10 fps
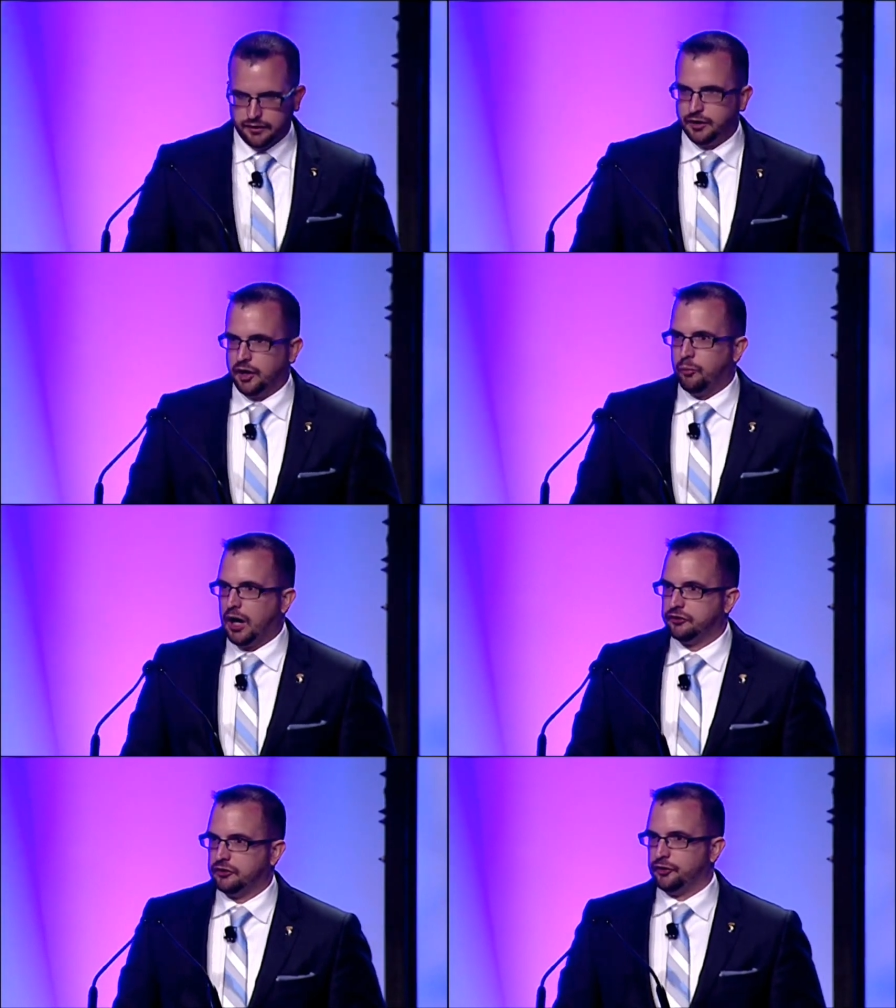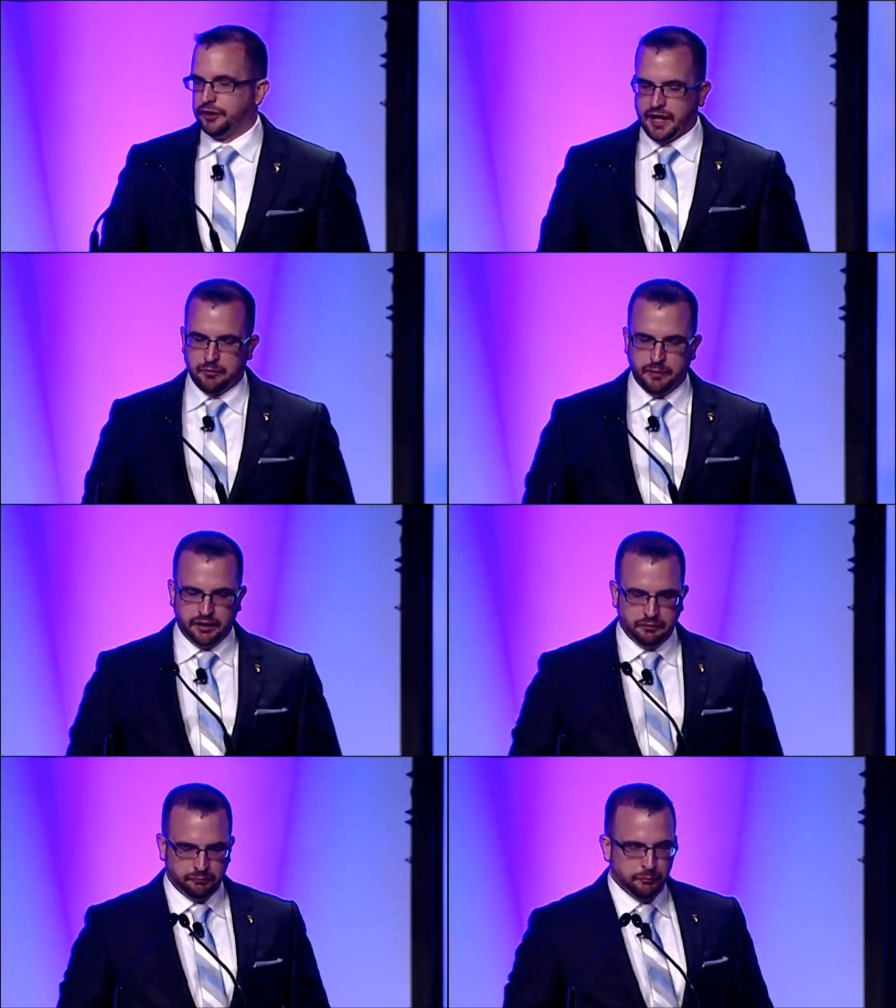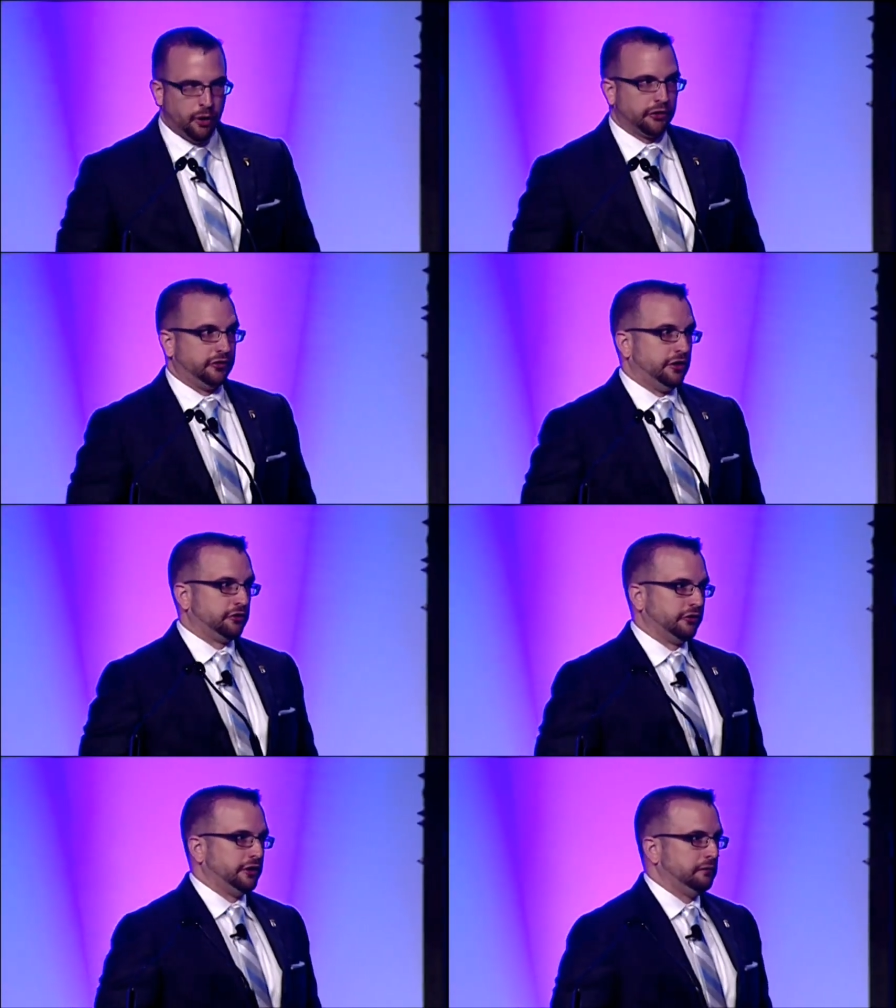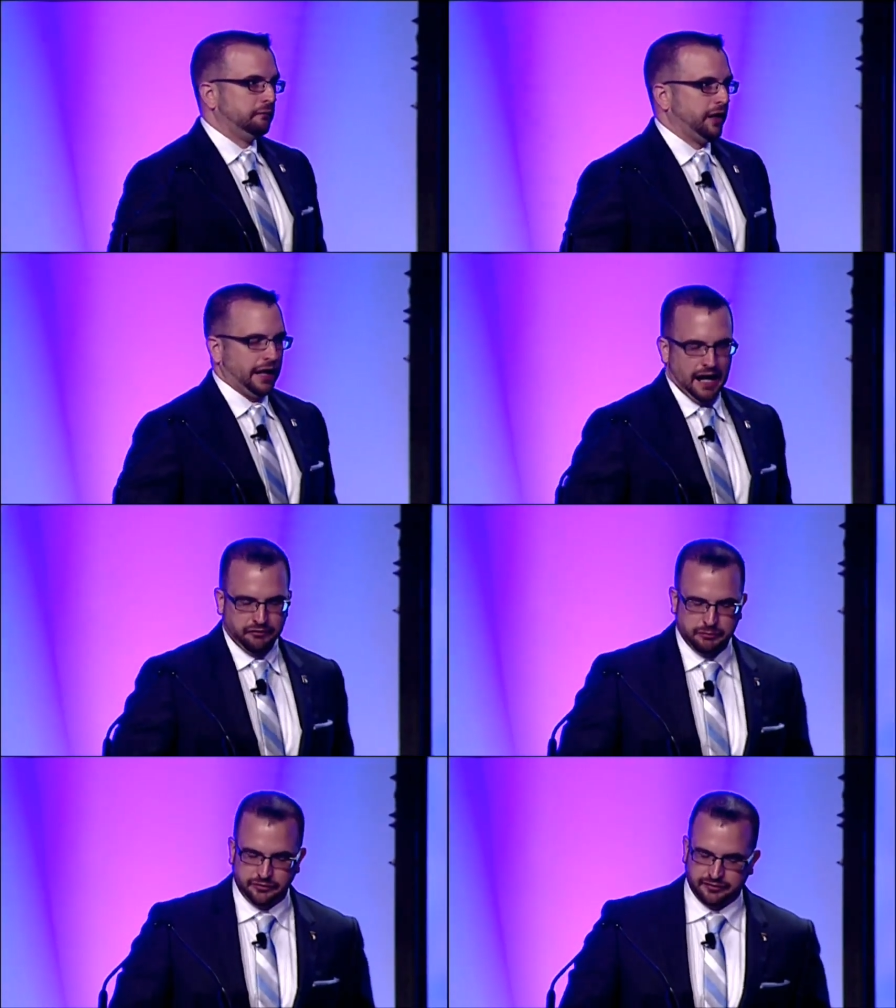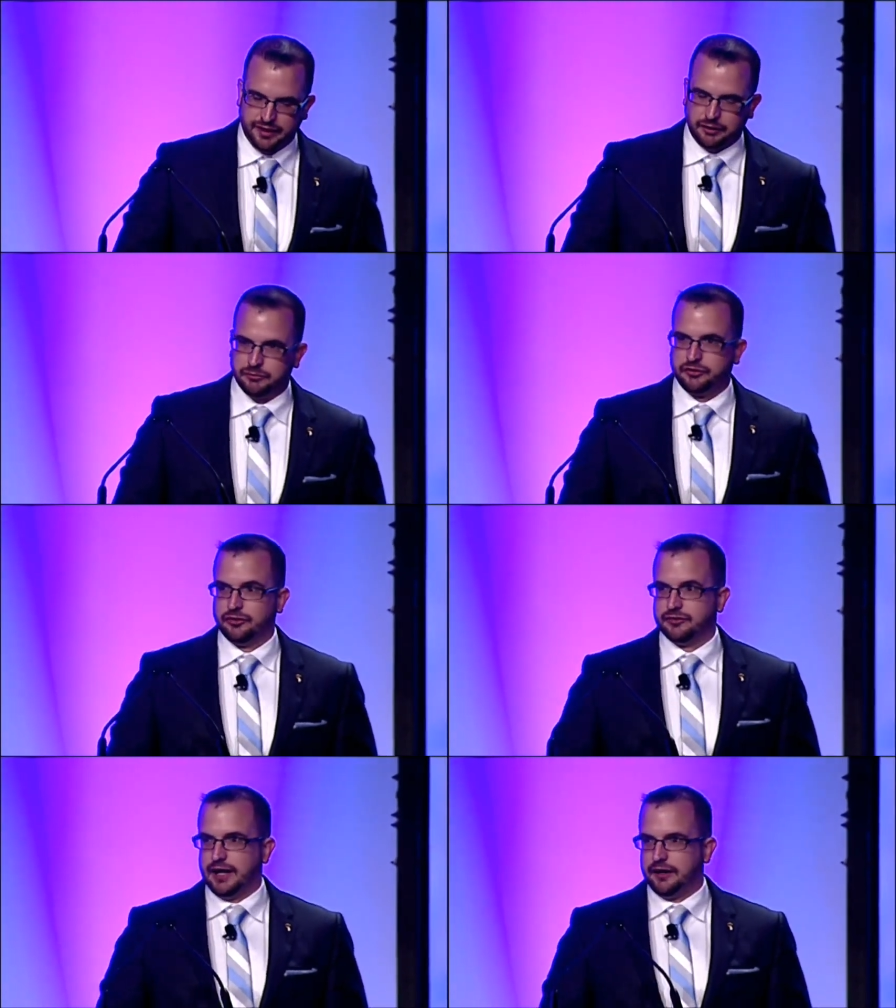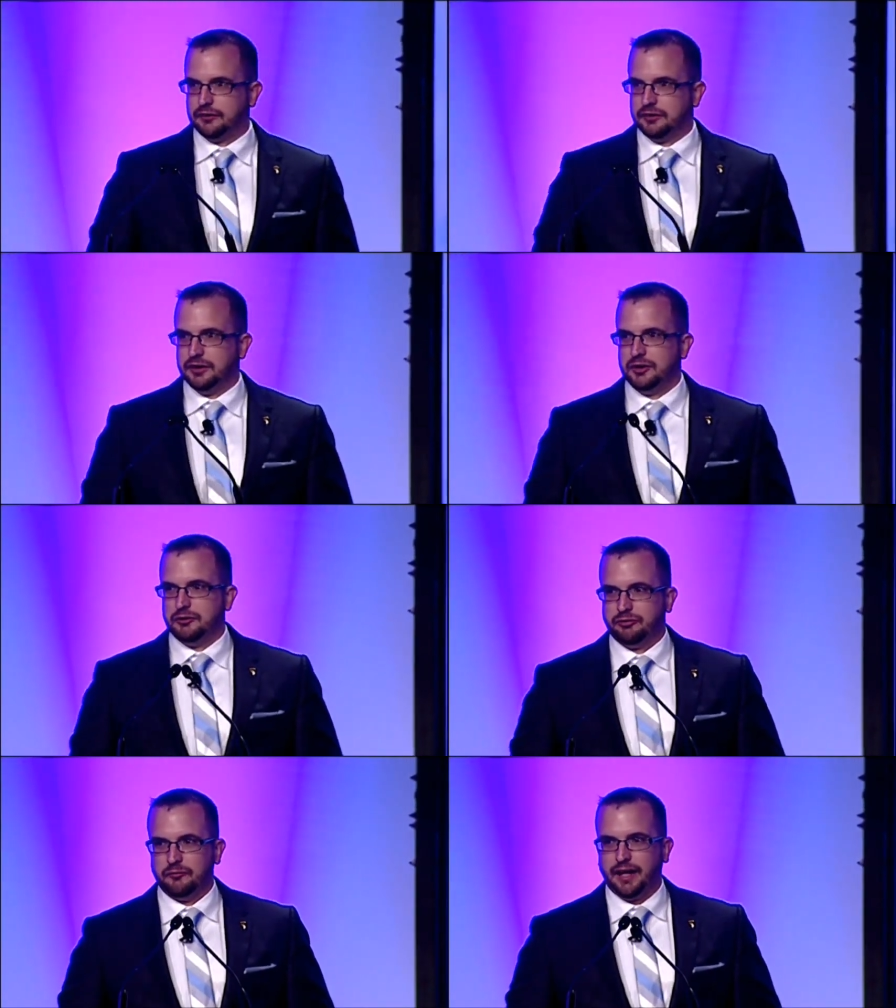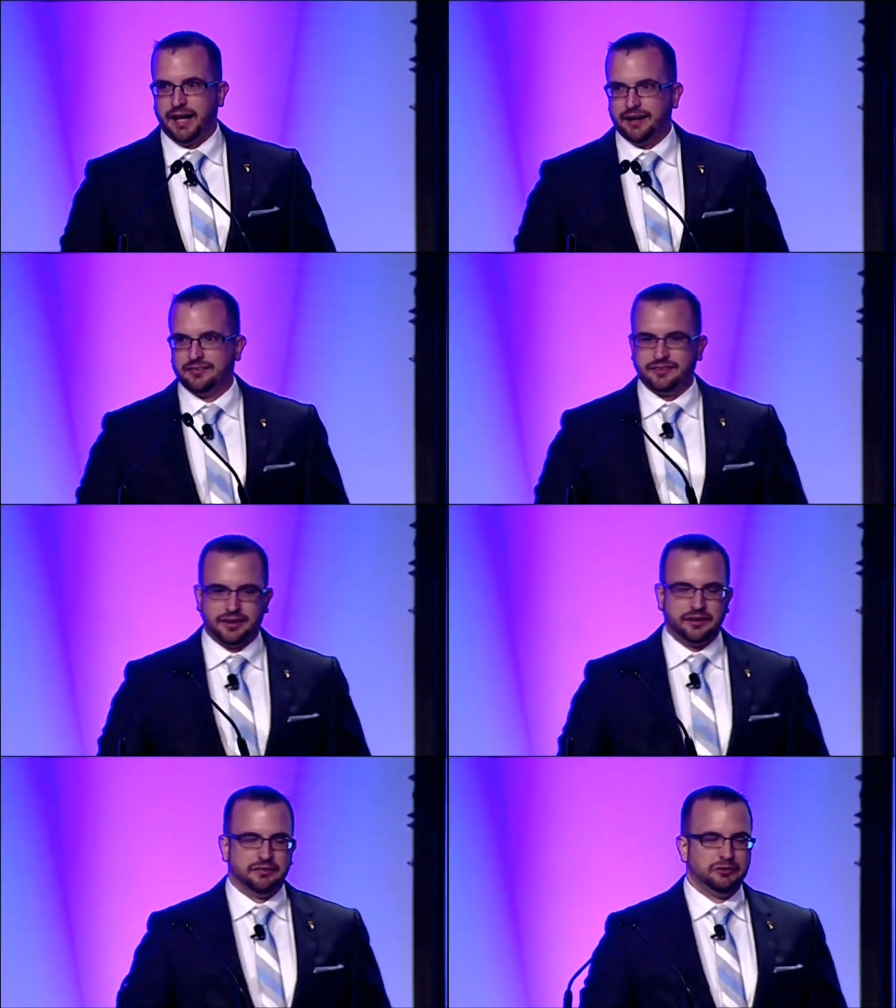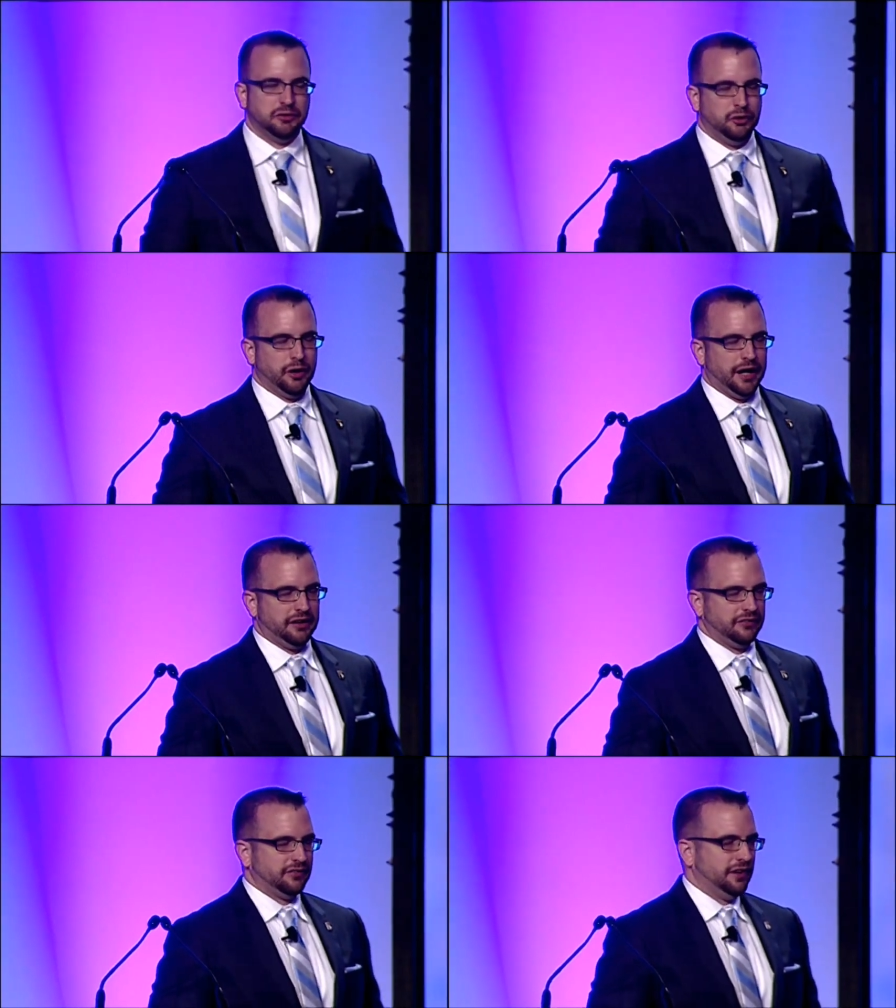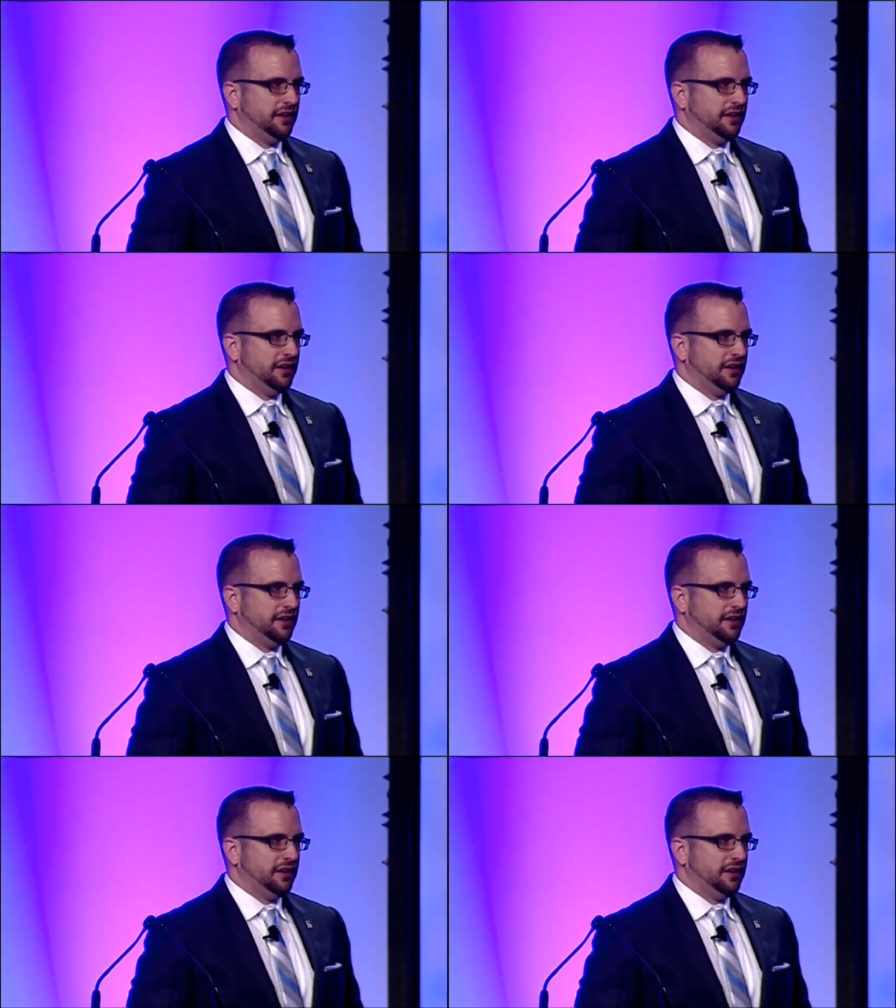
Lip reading: And while she took it out of my remarks initially, I have to thank Michelle Snyder from the ASA, who has